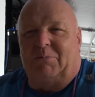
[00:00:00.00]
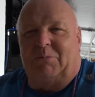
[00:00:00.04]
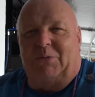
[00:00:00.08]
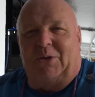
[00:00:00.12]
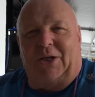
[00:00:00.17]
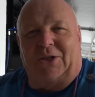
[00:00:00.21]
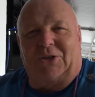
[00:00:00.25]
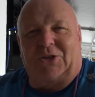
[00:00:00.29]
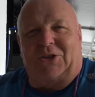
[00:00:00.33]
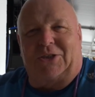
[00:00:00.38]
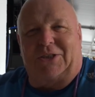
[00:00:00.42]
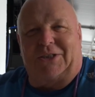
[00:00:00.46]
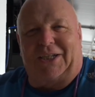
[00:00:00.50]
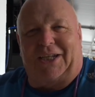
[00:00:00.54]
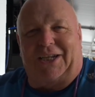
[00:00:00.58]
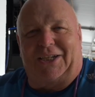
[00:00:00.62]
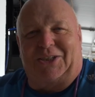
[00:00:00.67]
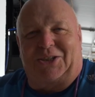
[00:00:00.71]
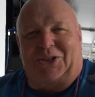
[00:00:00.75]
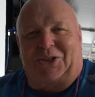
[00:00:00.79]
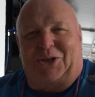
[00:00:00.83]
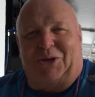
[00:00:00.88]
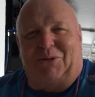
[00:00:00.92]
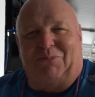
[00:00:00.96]
but I just
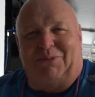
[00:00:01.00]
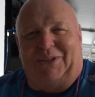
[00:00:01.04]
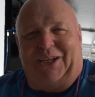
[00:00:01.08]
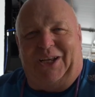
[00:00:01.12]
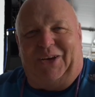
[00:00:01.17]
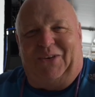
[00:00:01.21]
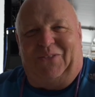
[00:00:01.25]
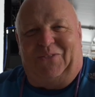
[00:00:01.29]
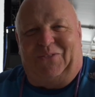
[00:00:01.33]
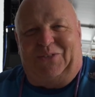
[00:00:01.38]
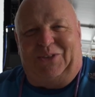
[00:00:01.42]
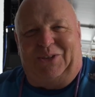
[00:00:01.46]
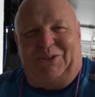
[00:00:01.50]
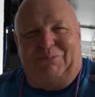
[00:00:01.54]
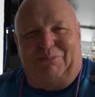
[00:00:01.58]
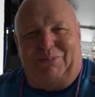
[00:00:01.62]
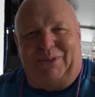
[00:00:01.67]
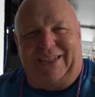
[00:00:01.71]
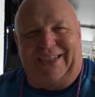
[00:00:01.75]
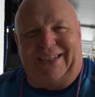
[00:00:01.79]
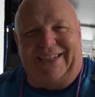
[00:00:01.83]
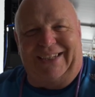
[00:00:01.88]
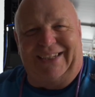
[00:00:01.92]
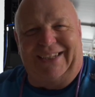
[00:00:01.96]
decided to come down for a
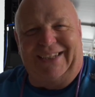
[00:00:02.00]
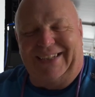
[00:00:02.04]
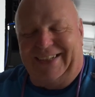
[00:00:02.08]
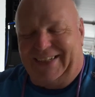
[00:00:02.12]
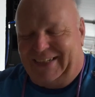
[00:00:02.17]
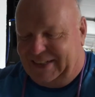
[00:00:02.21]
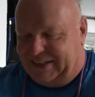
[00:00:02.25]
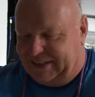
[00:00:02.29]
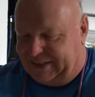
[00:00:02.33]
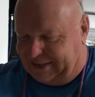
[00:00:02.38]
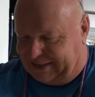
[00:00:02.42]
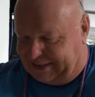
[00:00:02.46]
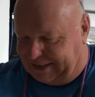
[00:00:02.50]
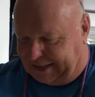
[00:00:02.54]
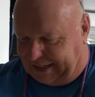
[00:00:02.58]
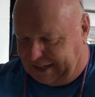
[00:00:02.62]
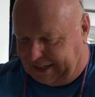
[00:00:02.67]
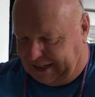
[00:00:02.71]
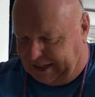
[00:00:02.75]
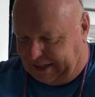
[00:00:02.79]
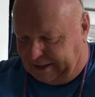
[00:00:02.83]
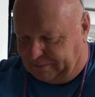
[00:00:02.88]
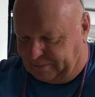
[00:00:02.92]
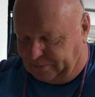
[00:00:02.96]
beer
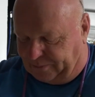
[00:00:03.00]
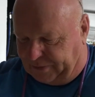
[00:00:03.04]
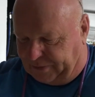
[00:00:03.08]
today.